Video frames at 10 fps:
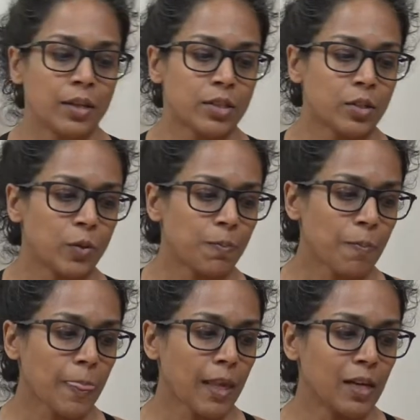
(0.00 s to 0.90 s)

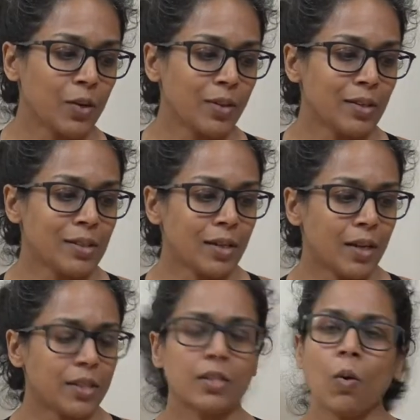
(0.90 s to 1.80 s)
So, you know, there's
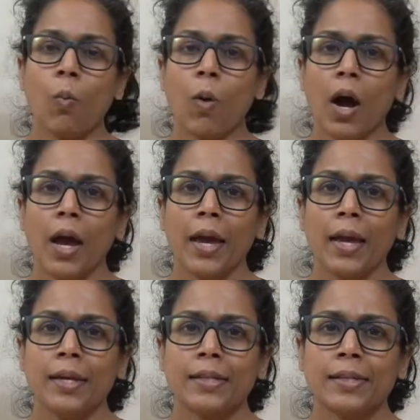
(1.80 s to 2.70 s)
a
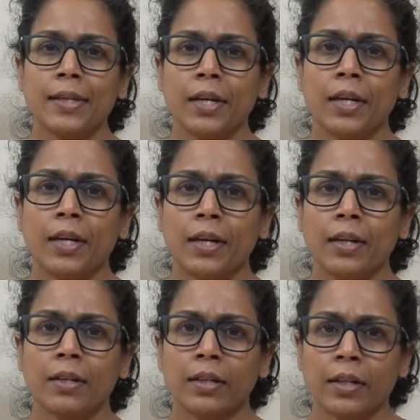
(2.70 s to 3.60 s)
wise
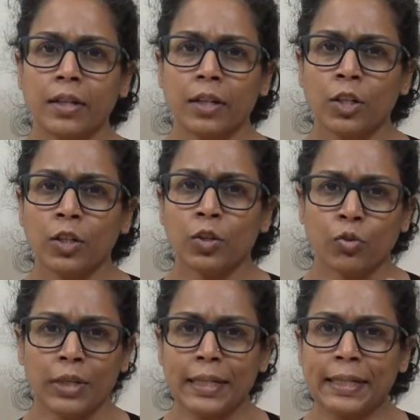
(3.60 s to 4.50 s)
little
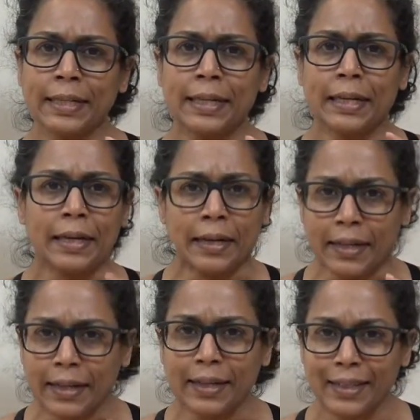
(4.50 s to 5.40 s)
green
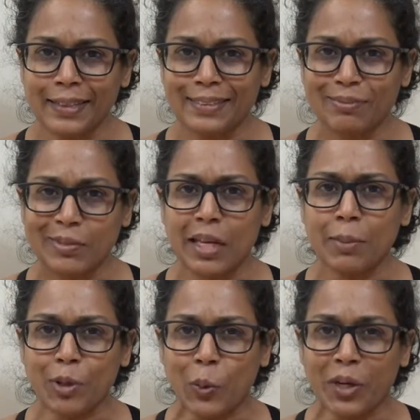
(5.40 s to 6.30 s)
guy
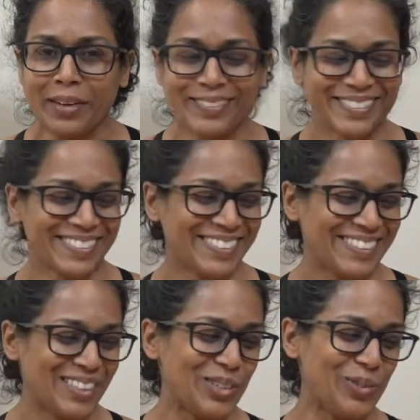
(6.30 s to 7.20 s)
named Yoda
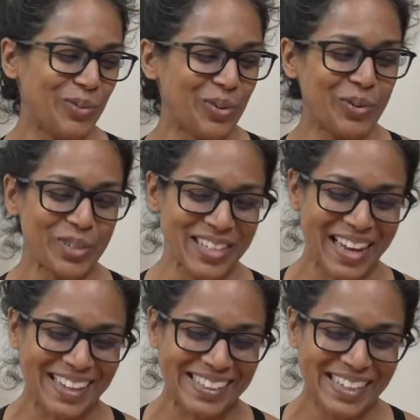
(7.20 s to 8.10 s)
who
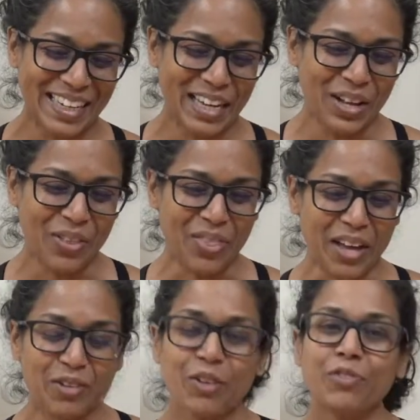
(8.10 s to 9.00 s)
said
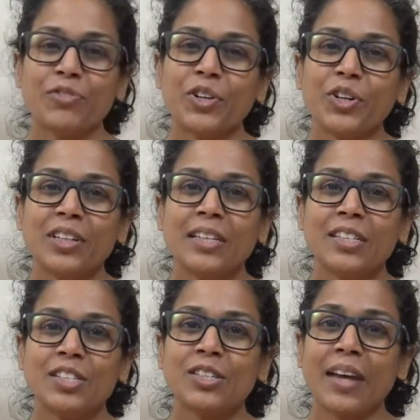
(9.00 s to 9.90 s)
that fear
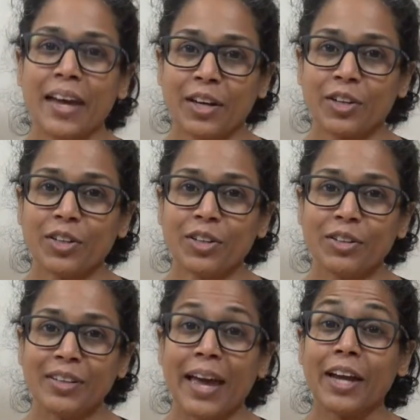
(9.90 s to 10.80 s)
leads to anger
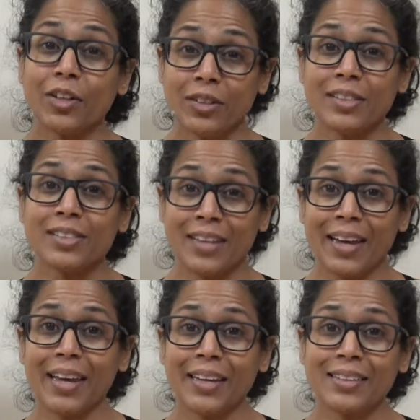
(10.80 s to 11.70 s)
leads to
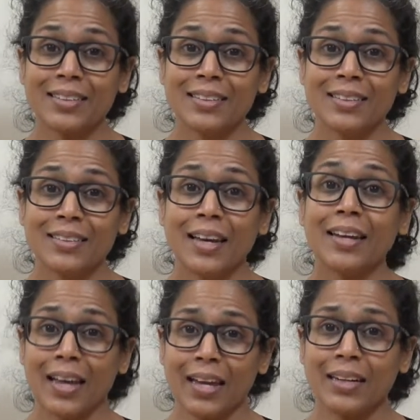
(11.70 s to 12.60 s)
hate,
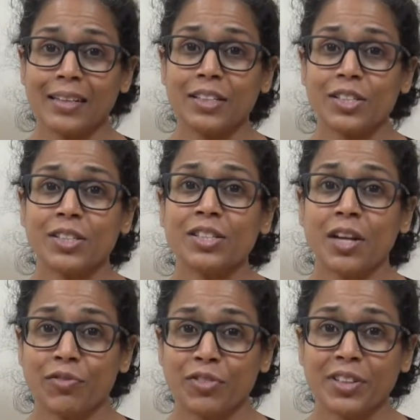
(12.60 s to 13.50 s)
and hate leads to
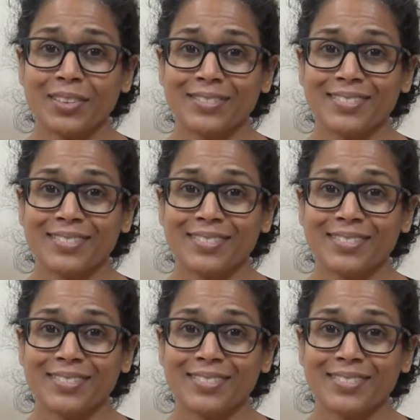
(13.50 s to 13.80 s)
suffering.